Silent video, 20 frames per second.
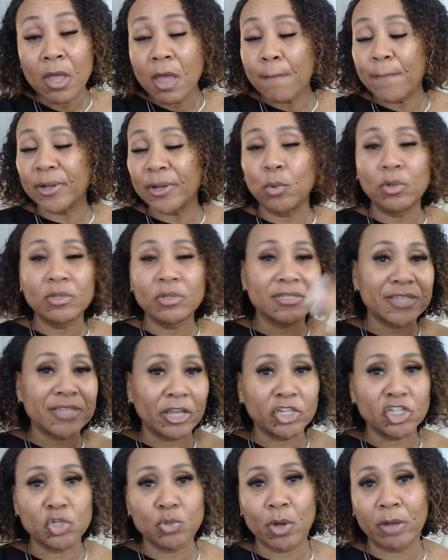but it will
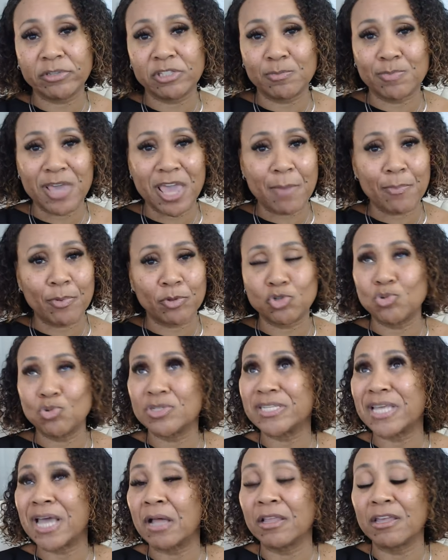set you up to be able to
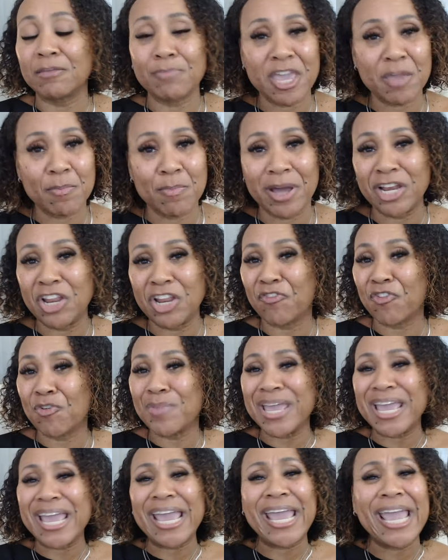sell and make money from
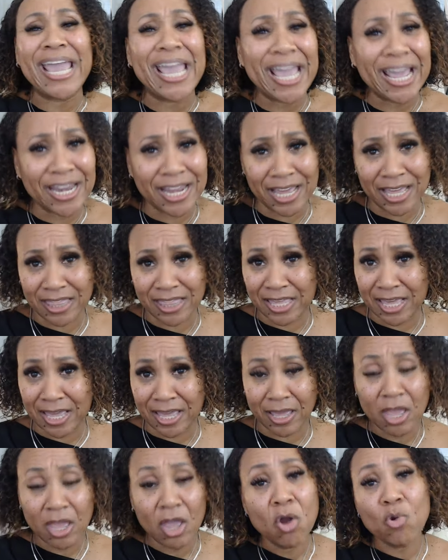
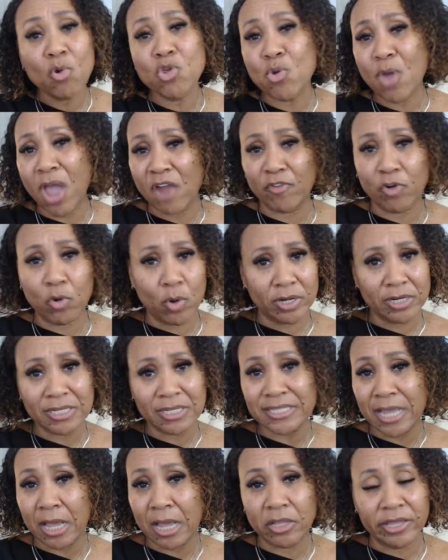anything you ever want to
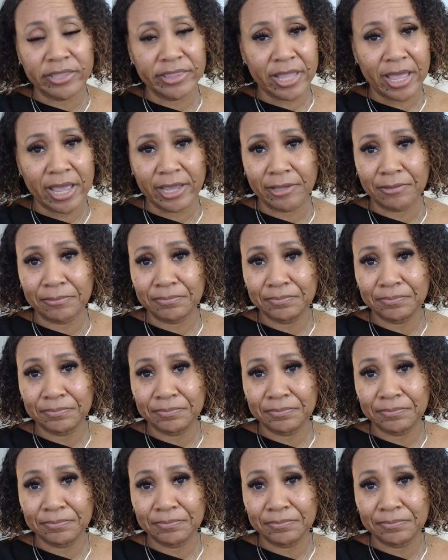sell online.